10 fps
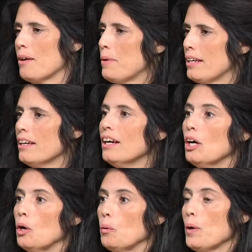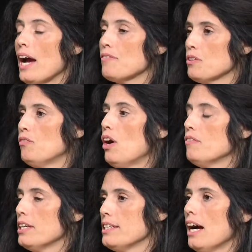I mean, we have to evolve
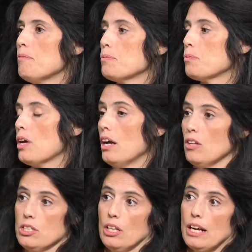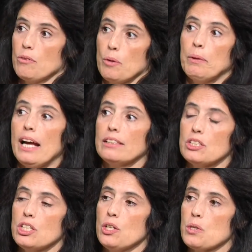and adapt, like the
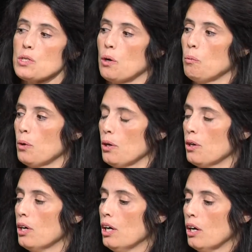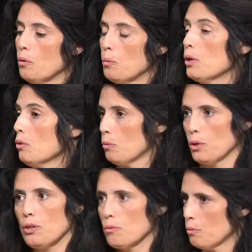plants too. So we're
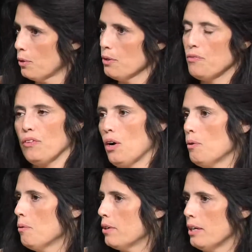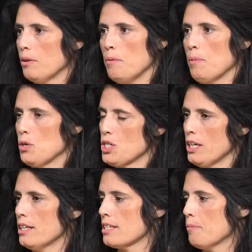in flow and in
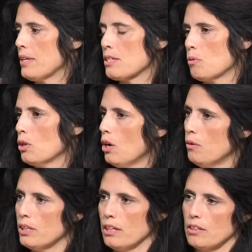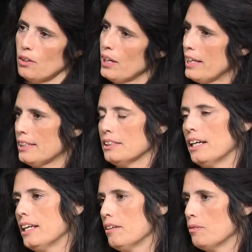motion, and some things will go, and then okay, that's
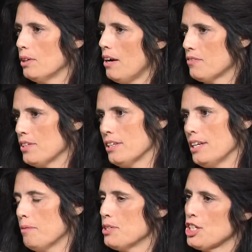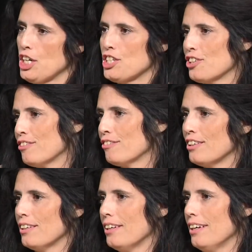not it, and we'll have to adapt and change and
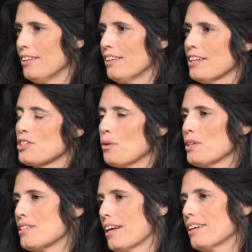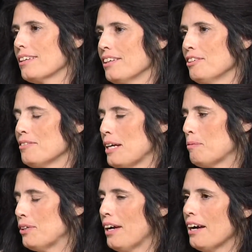things. So it's like,
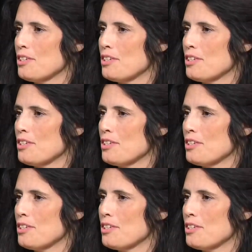adapt or die.